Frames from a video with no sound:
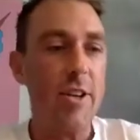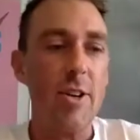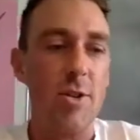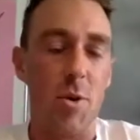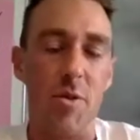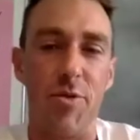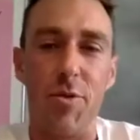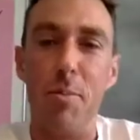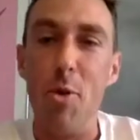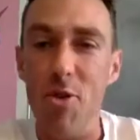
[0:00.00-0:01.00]
sort of
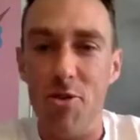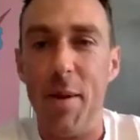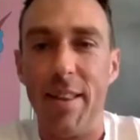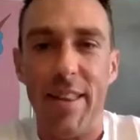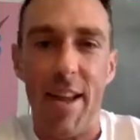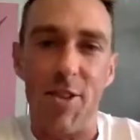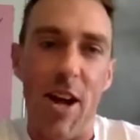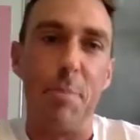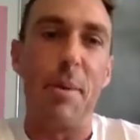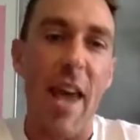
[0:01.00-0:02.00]
movement that
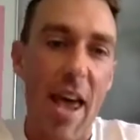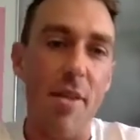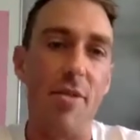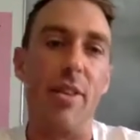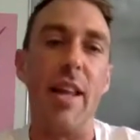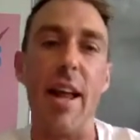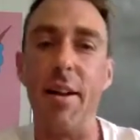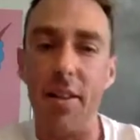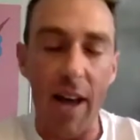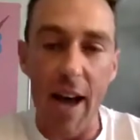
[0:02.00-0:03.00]
Jump gave,
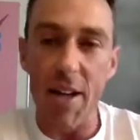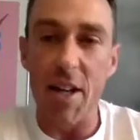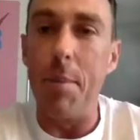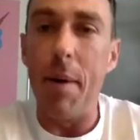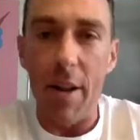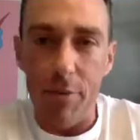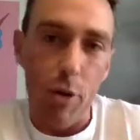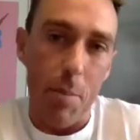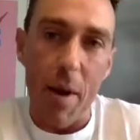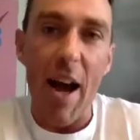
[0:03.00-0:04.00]
and the idea
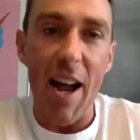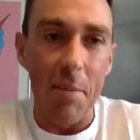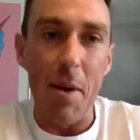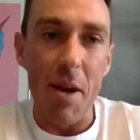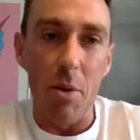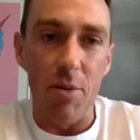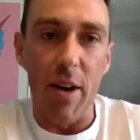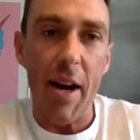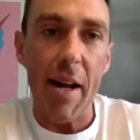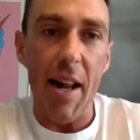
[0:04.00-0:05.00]
for it behind me was
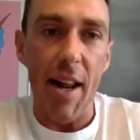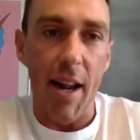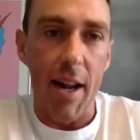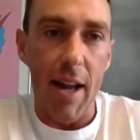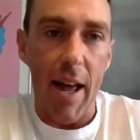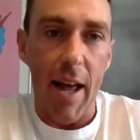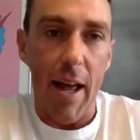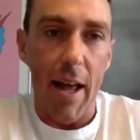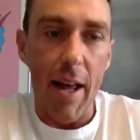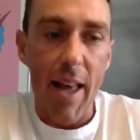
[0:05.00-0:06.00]
very clear.
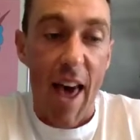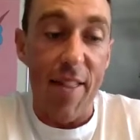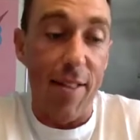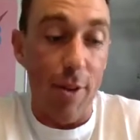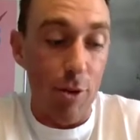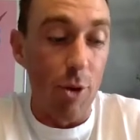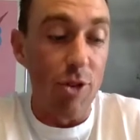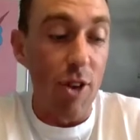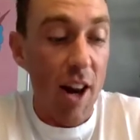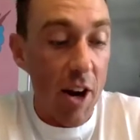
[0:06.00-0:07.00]
Yeah. And then there's
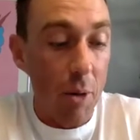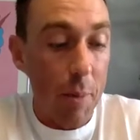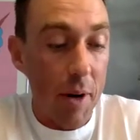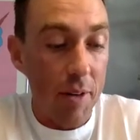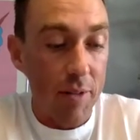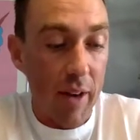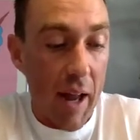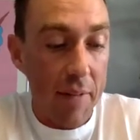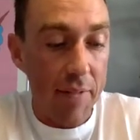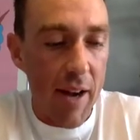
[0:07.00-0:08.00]
also a little bit of,
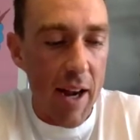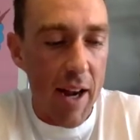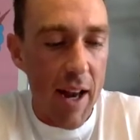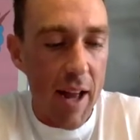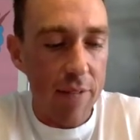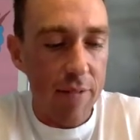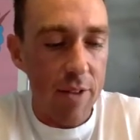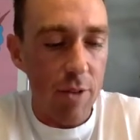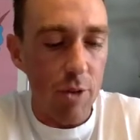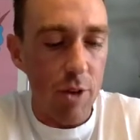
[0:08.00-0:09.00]
like, funnily enough,
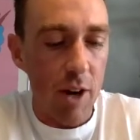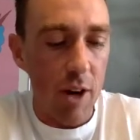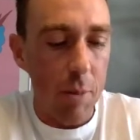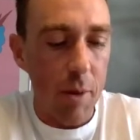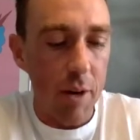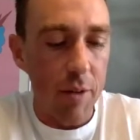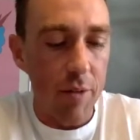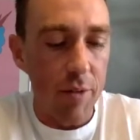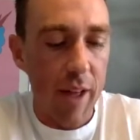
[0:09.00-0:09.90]
there's also a little bit of